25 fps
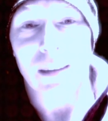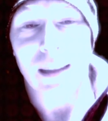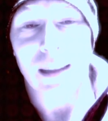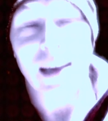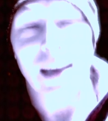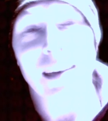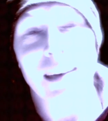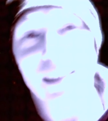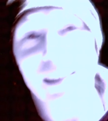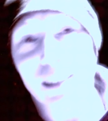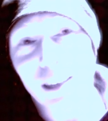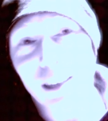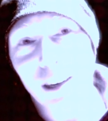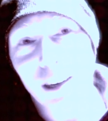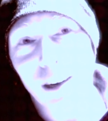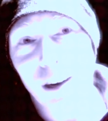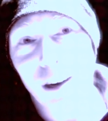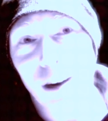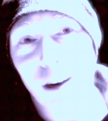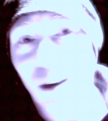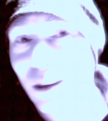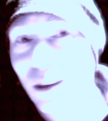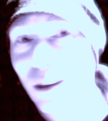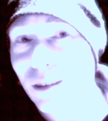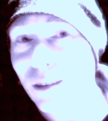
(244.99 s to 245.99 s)
That is,
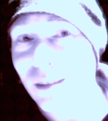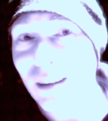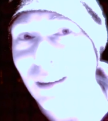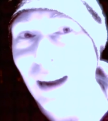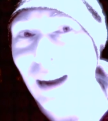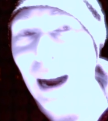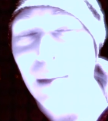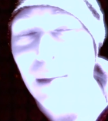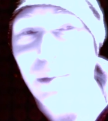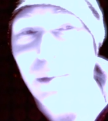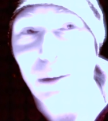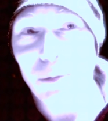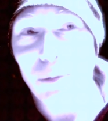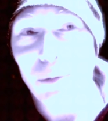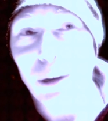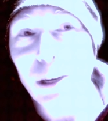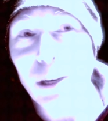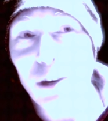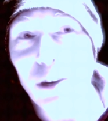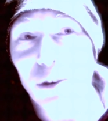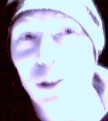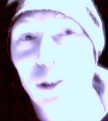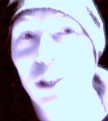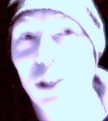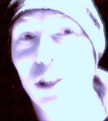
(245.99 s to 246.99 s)
I mean, when
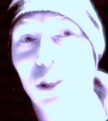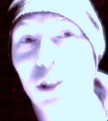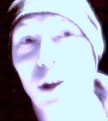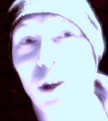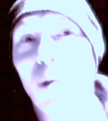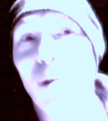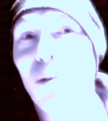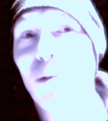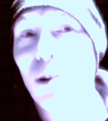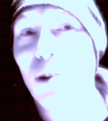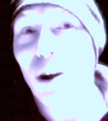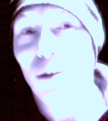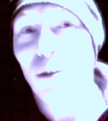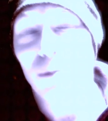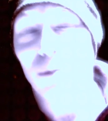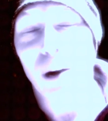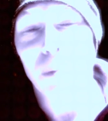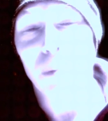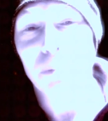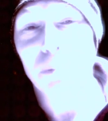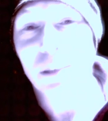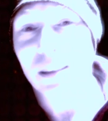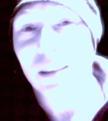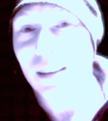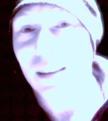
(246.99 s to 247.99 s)
you're so
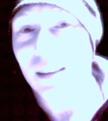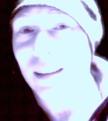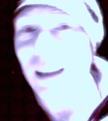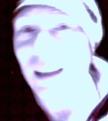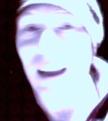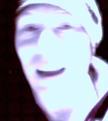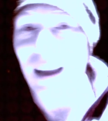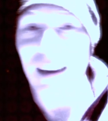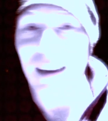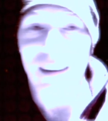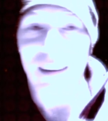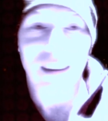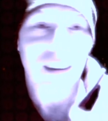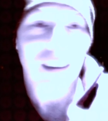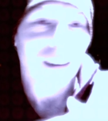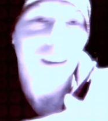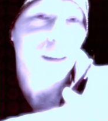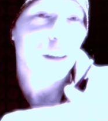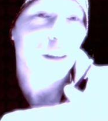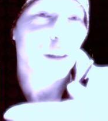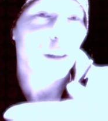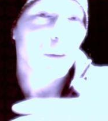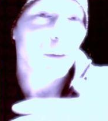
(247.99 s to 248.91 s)
corrupt that you